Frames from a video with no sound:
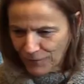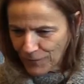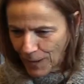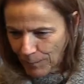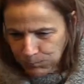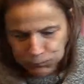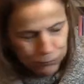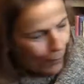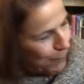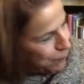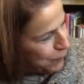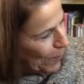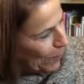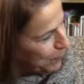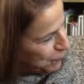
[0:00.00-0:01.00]
Flop, flop,
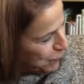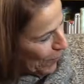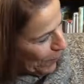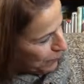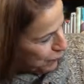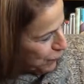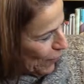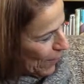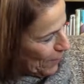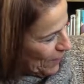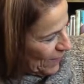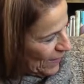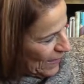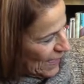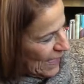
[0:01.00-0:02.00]
flop, flop, flop.
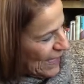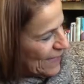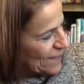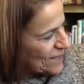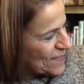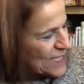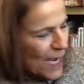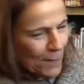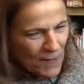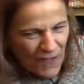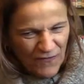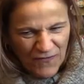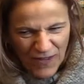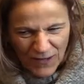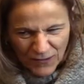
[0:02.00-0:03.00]
His tummy
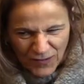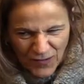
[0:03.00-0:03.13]
felt